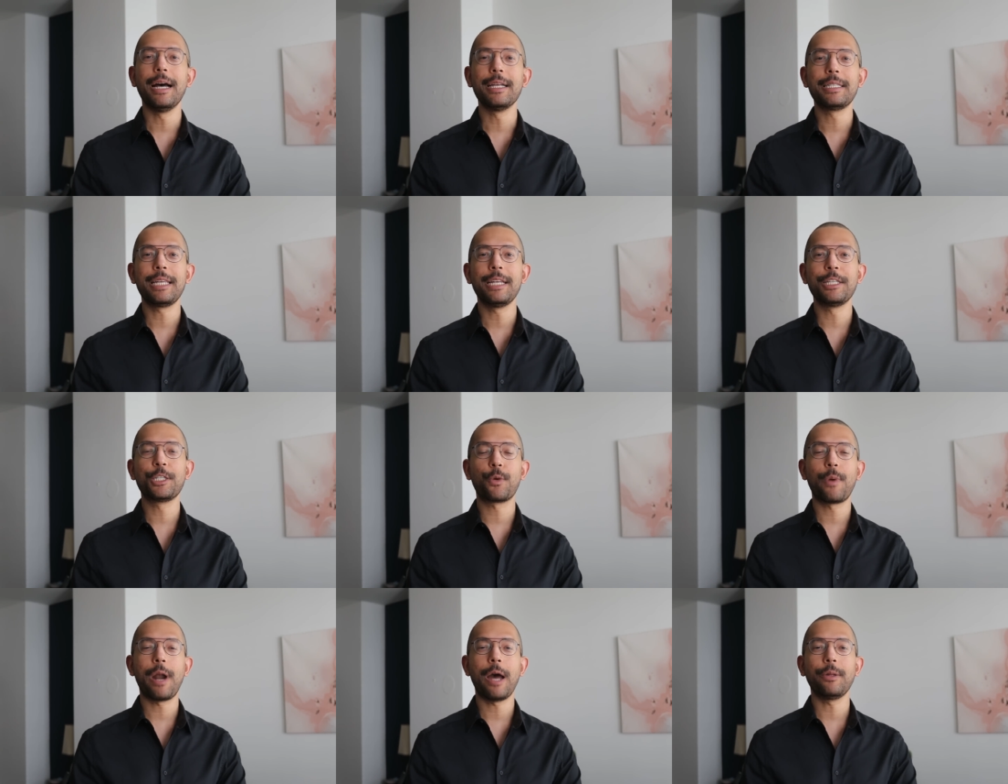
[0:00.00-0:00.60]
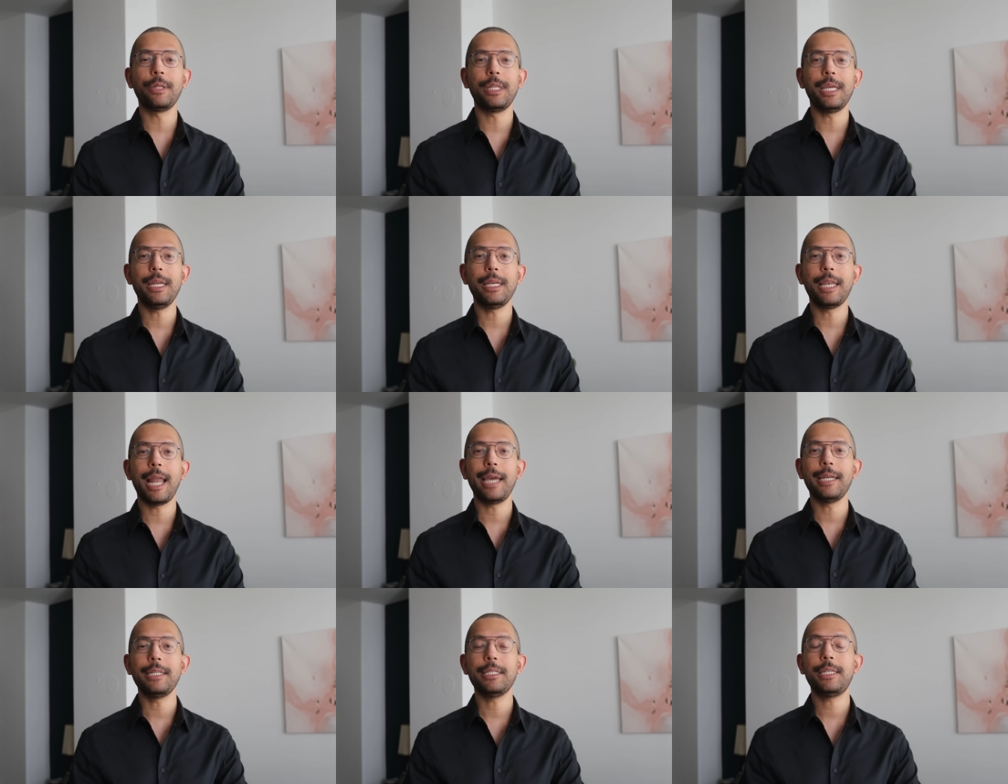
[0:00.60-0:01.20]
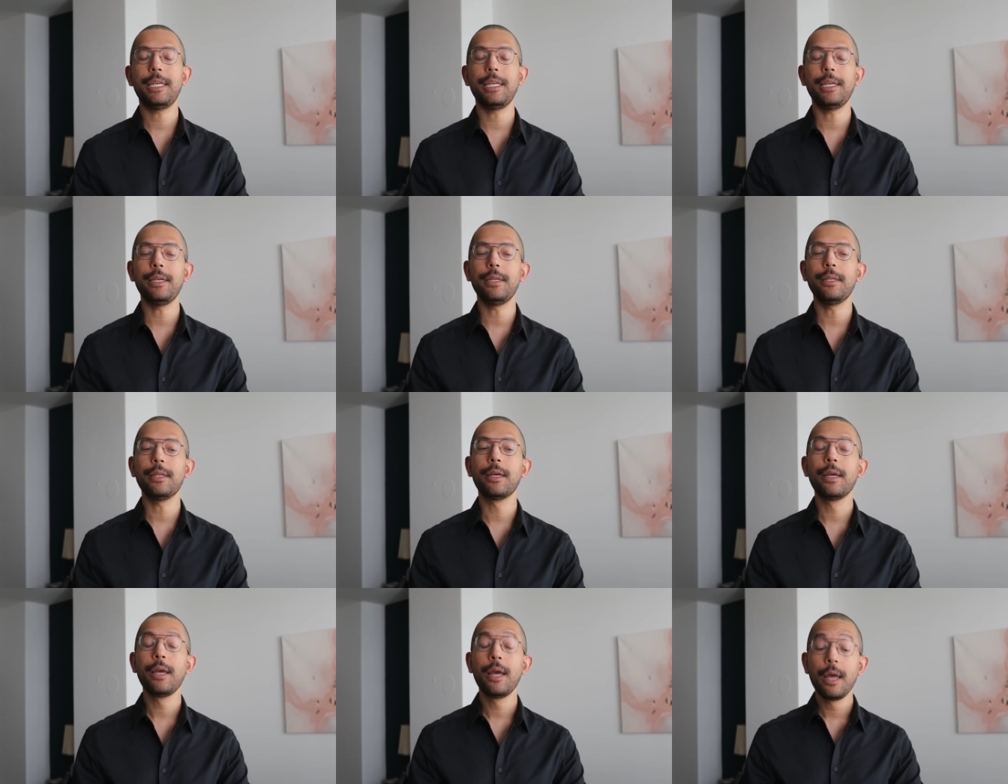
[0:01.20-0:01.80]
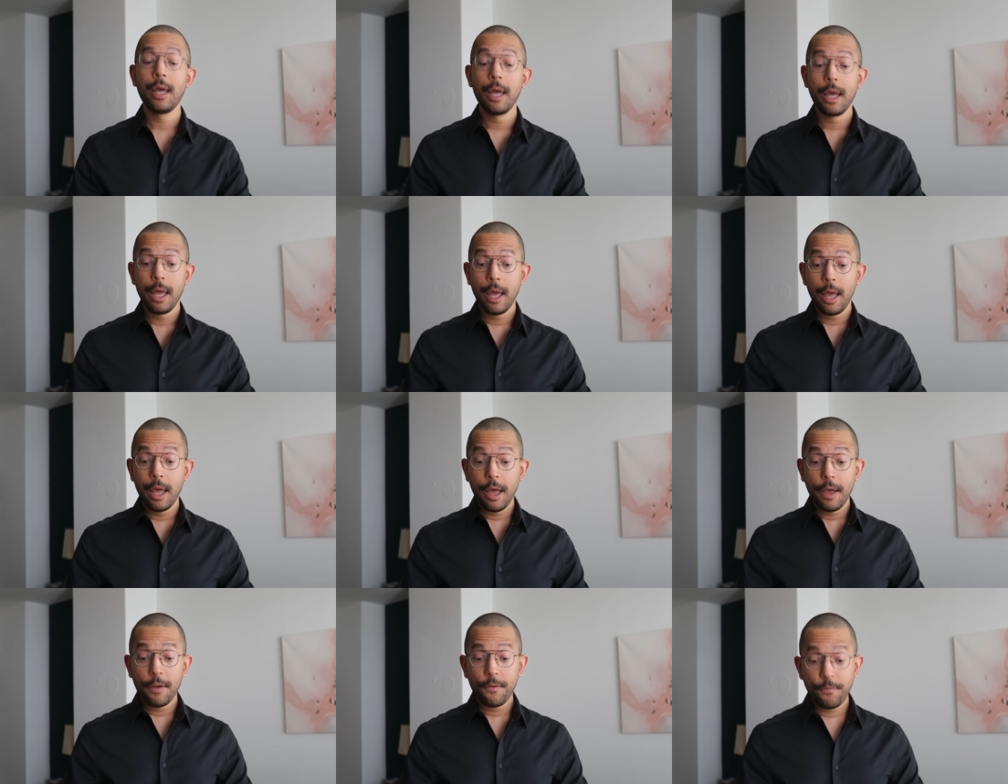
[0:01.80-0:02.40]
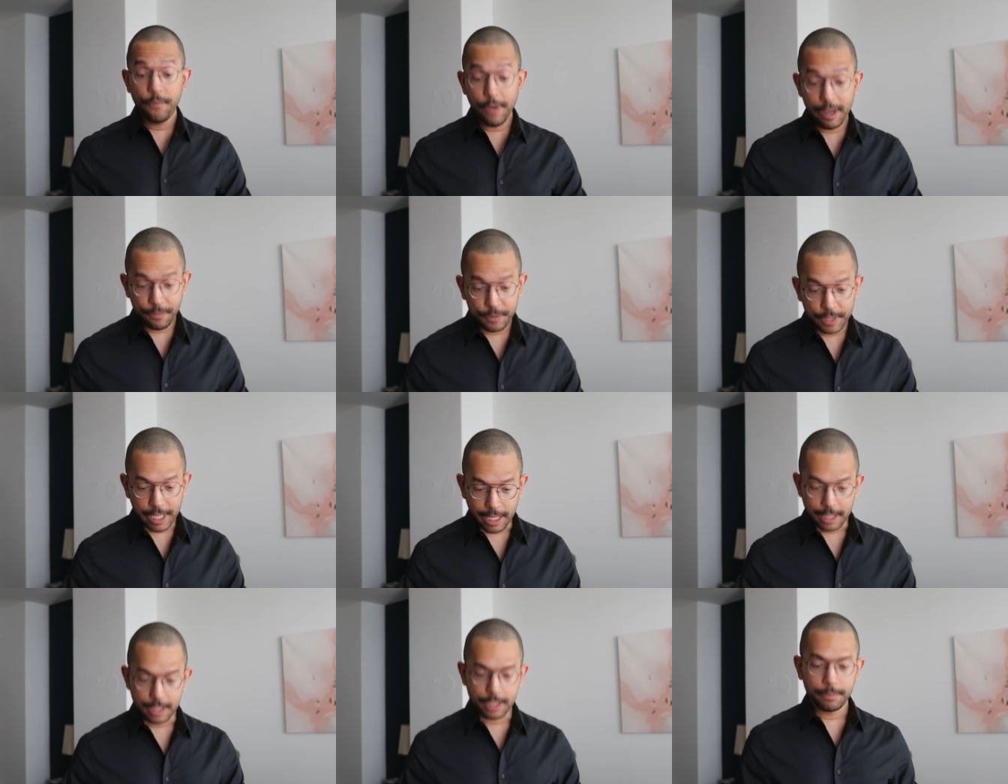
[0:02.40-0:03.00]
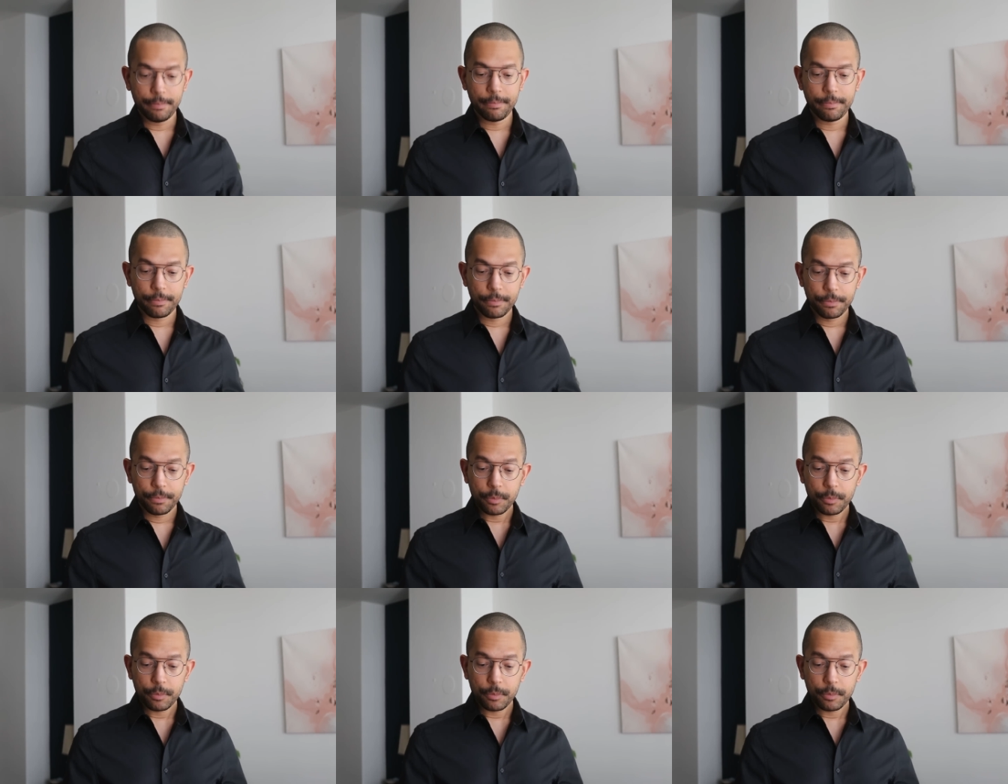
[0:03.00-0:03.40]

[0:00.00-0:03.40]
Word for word: since around the 1950s.